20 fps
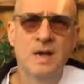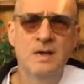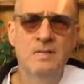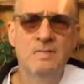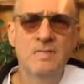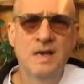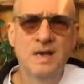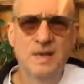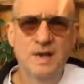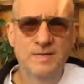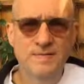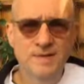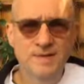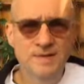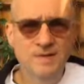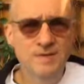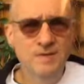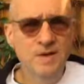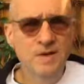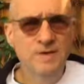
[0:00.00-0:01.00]
Many of us
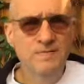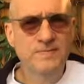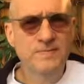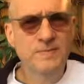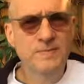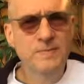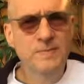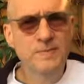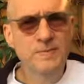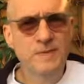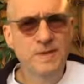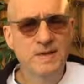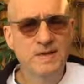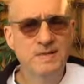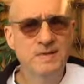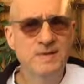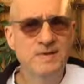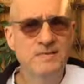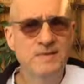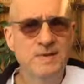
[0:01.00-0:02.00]
who come from a
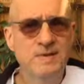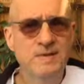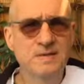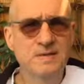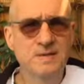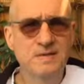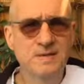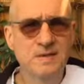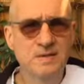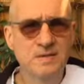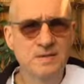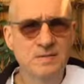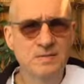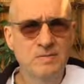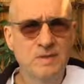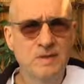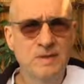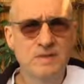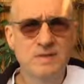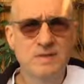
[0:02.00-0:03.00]
place of insecure
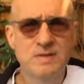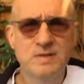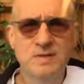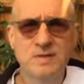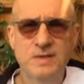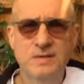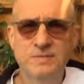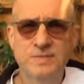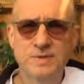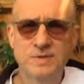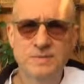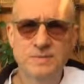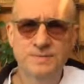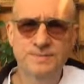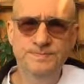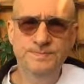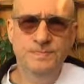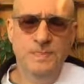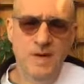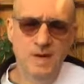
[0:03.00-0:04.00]
relationships
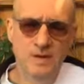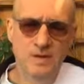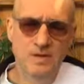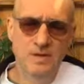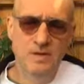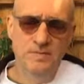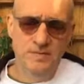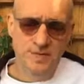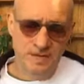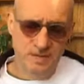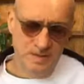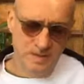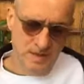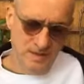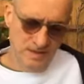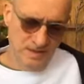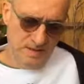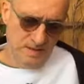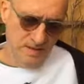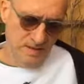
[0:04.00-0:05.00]
may look at this
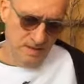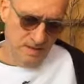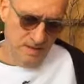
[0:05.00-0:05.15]
as a